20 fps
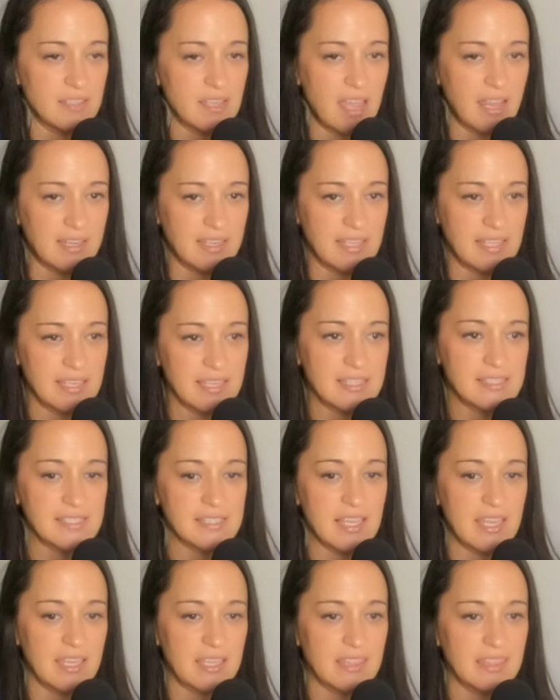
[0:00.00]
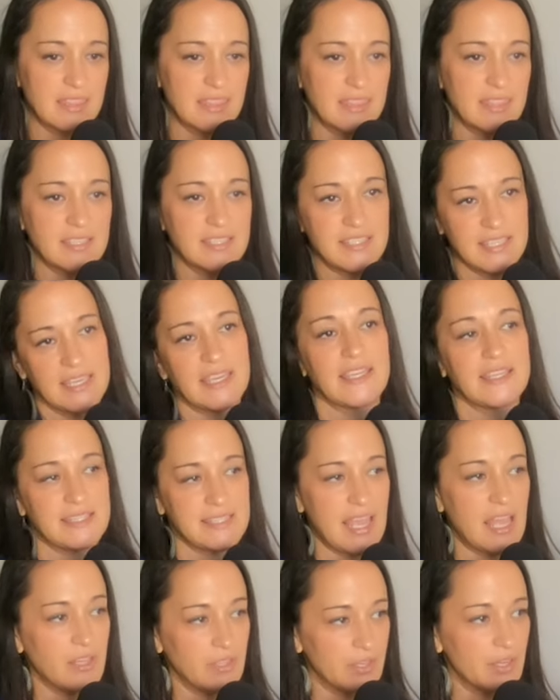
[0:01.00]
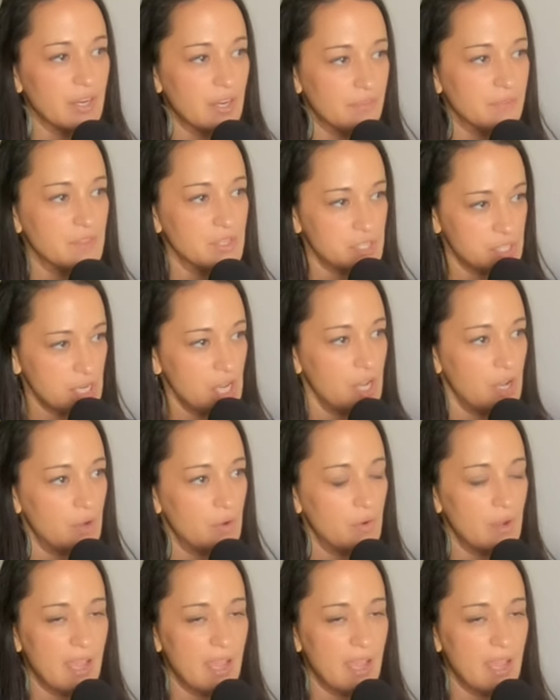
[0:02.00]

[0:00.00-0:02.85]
and he's like the ticket seller of the show.